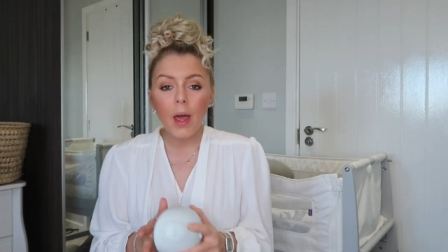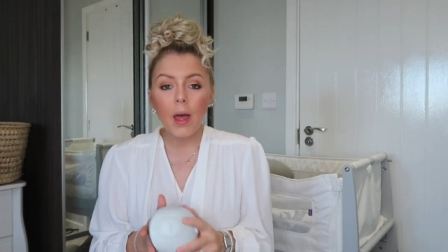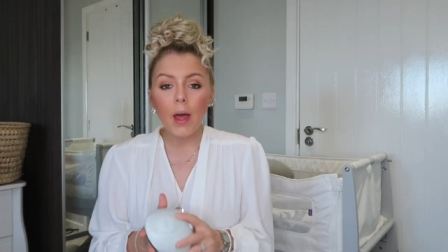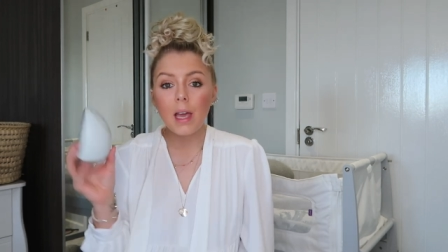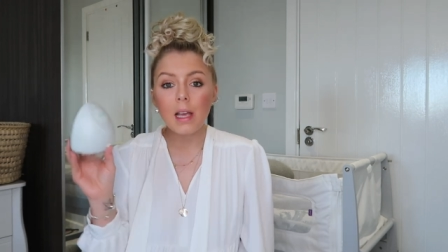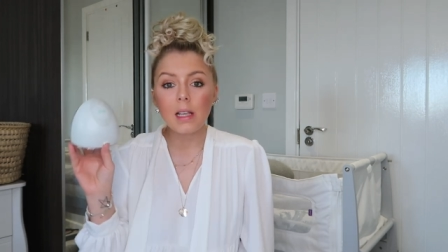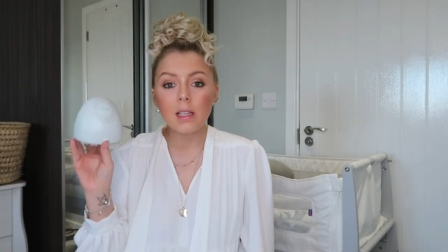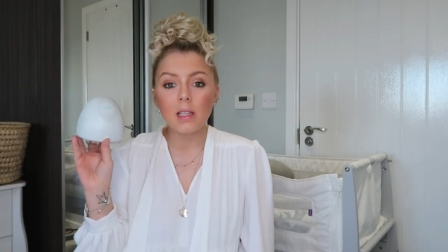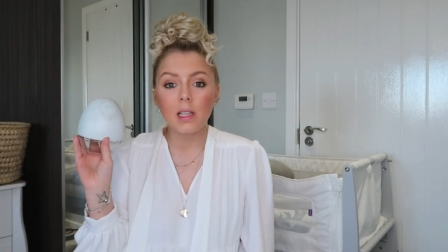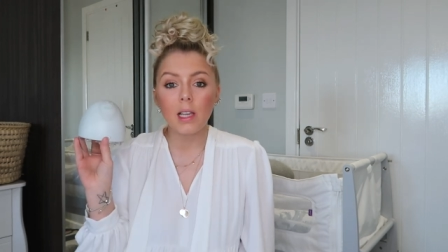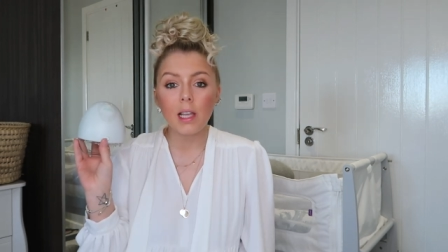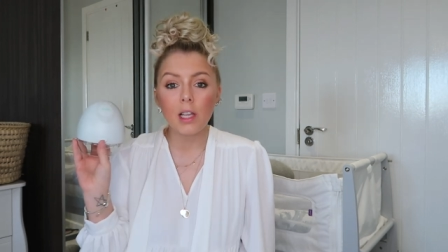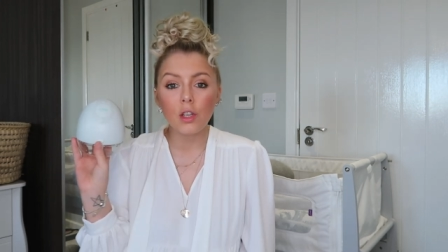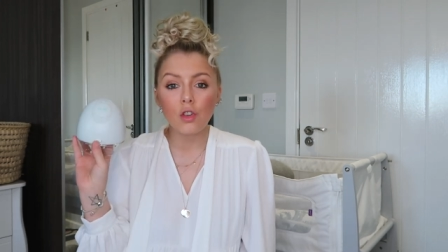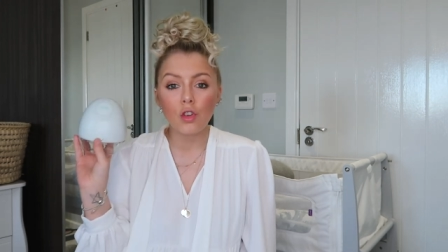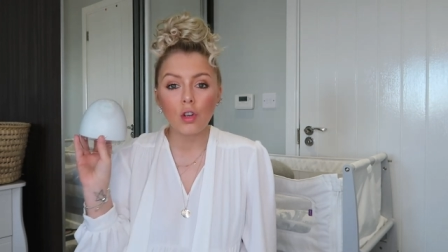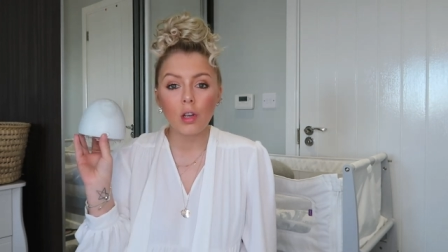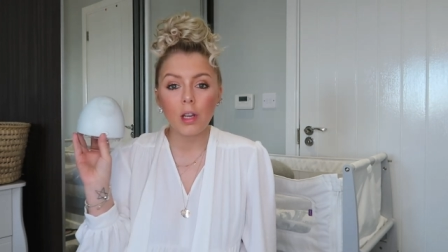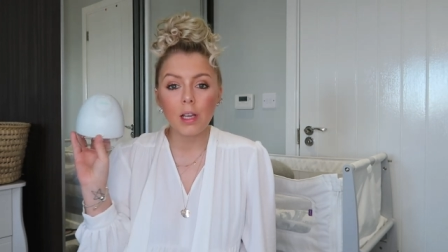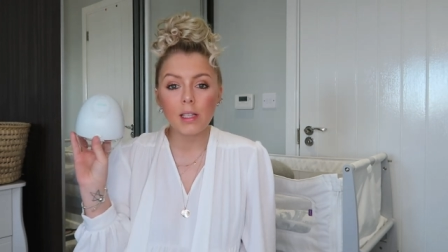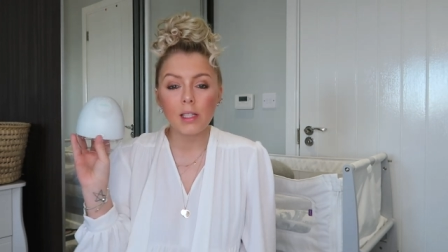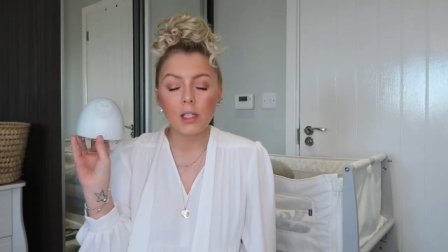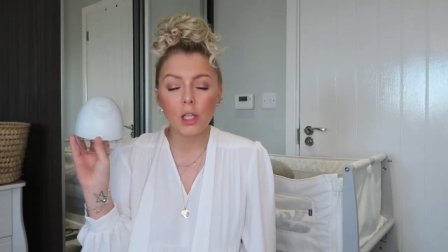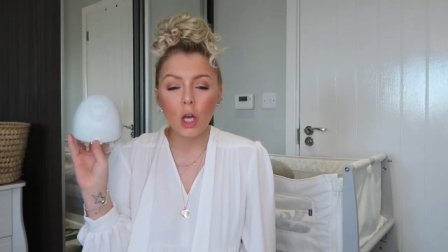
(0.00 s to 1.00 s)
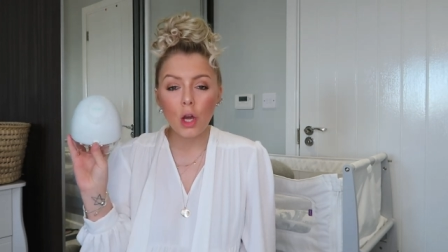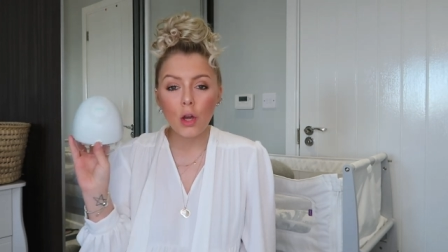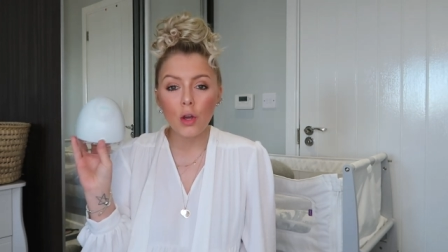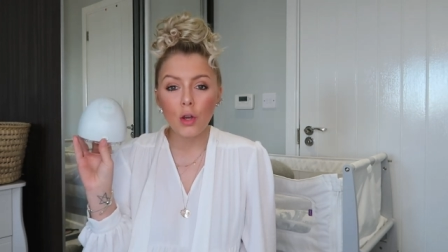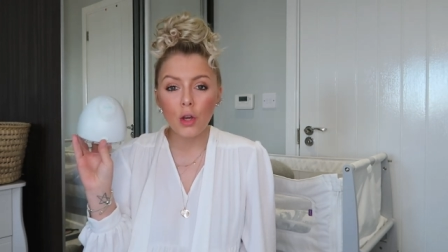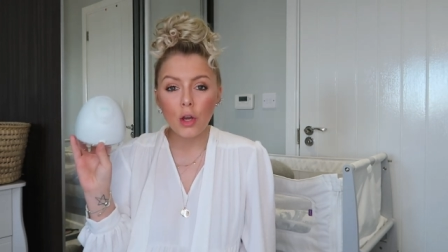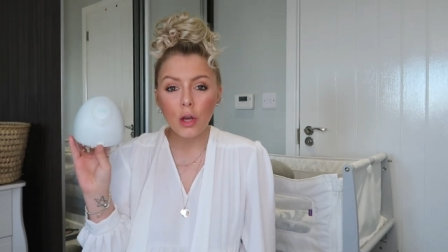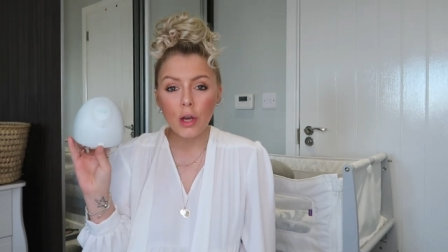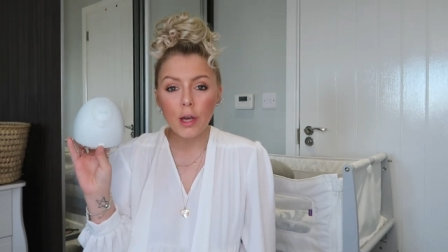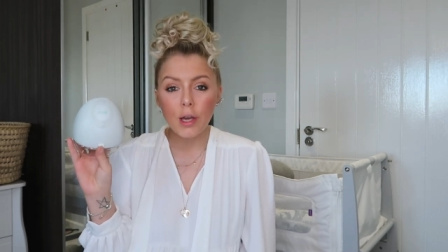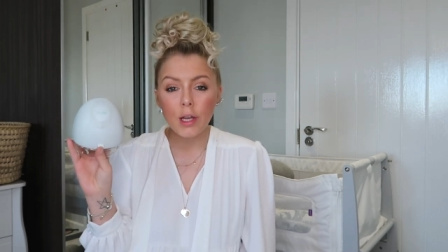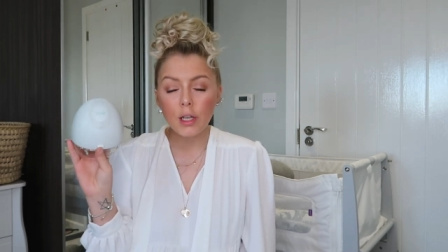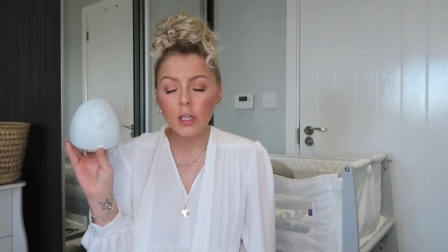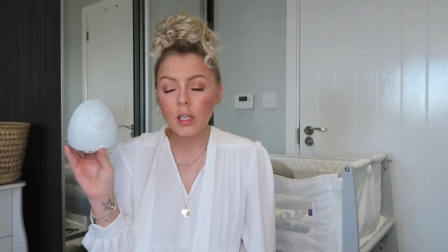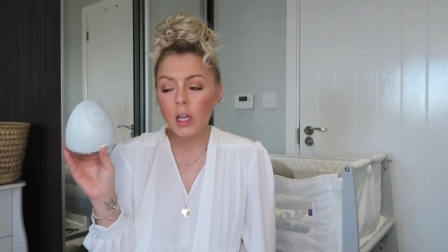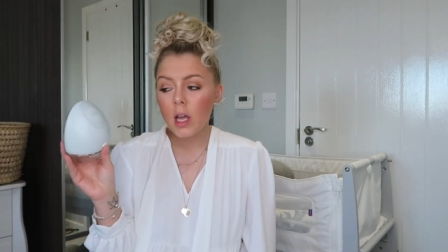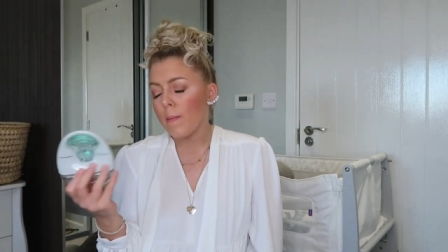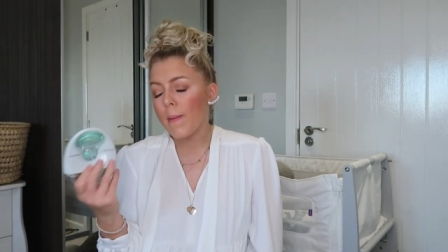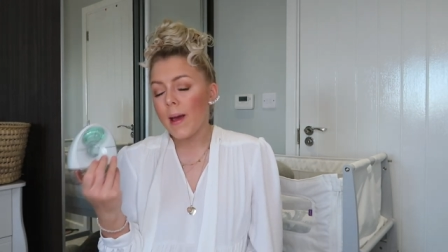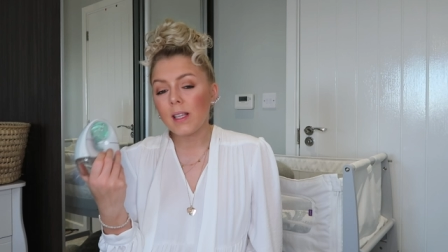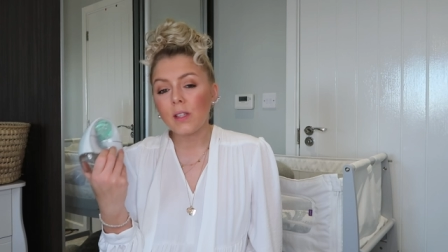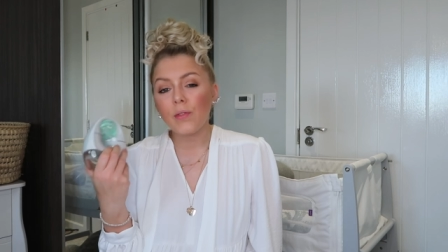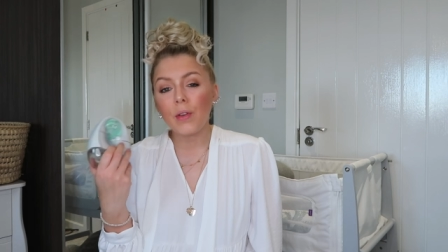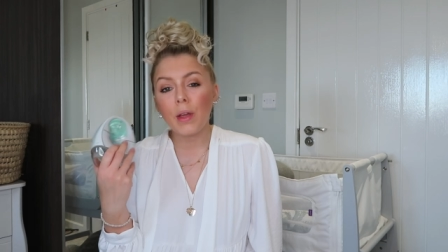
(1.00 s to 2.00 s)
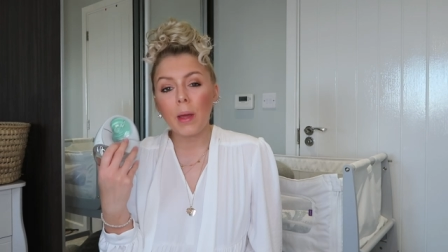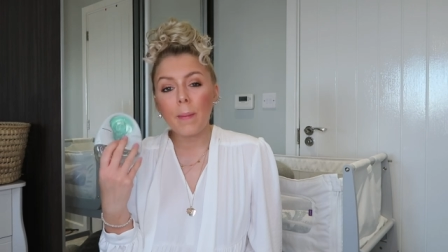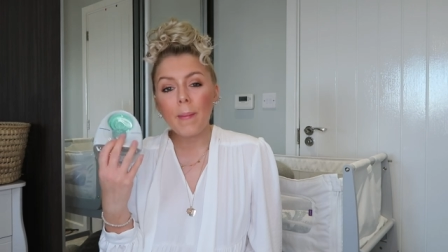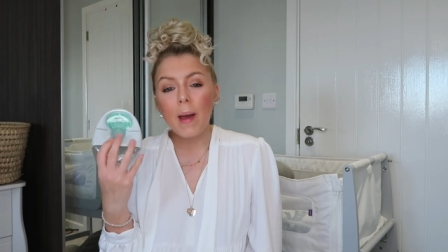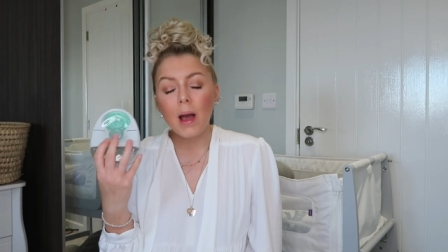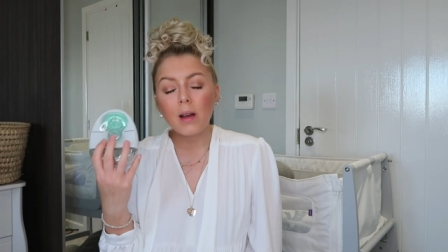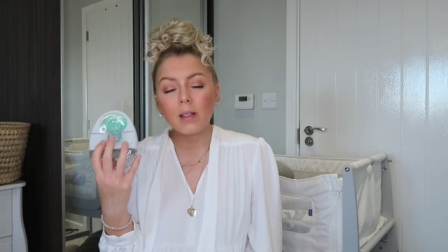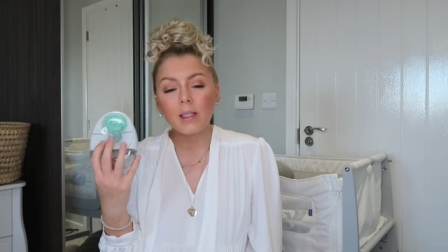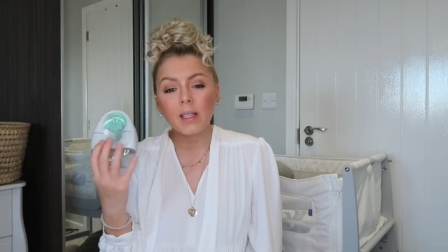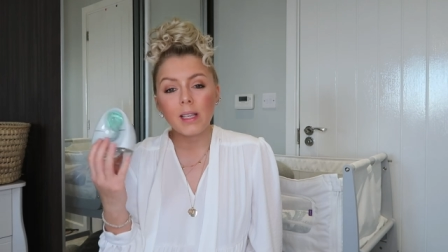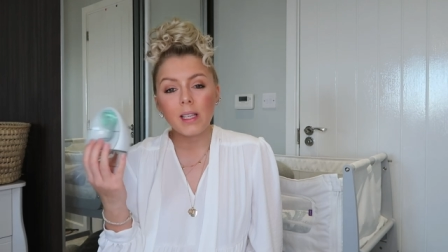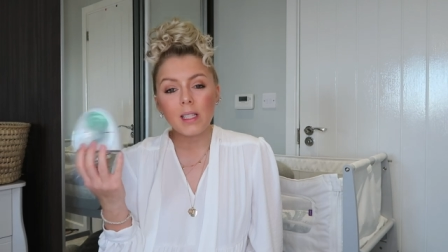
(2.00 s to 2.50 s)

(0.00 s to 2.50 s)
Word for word: is literally so good the best thing about